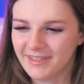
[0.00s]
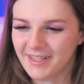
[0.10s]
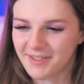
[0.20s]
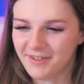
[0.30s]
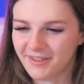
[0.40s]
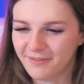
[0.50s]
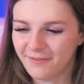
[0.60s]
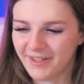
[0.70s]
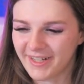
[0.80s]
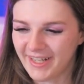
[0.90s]
It's not going to
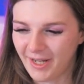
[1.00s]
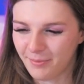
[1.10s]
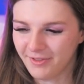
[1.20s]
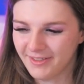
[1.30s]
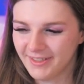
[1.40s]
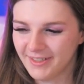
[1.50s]
fucking happen.